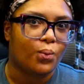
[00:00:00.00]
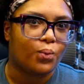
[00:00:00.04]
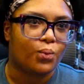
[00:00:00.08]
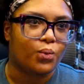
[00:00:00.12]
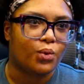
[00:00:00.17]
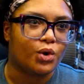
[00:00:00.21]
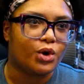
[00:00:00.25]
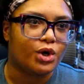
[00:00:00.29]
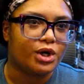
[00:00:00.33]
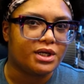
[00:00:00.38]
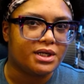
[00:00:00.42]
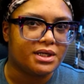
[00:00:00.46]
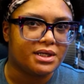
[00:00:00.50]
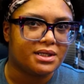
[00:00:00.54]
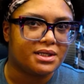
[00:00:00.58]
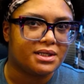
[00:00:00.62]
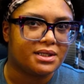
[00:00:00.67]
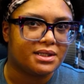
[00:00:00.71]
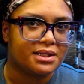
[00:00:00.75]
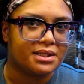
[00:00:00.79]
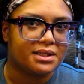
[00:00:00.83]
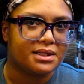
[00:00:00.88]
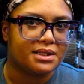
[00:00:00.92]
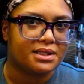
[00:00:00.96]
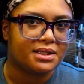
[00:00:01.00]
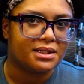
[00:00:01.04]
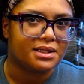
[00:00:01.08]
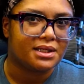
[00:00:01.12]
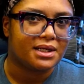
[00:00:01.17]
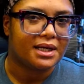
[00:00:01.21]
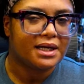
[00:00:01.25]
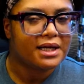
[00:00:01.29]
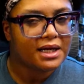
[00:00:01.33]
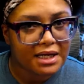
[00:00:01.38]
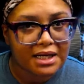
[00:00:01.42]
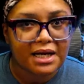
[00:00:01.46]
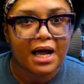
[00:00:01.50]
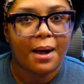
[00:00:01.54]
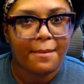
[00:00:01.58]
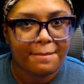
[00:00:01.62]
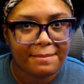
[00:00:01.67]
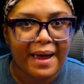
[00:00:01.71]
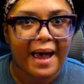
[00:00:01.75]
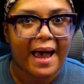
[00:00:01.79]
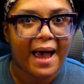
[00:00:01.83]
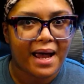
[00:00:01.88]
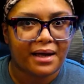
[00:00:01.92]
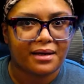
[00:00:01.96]
would he come
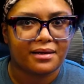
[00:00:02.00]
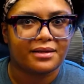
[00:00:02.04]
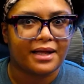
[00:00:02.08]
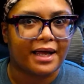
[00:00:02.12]
back?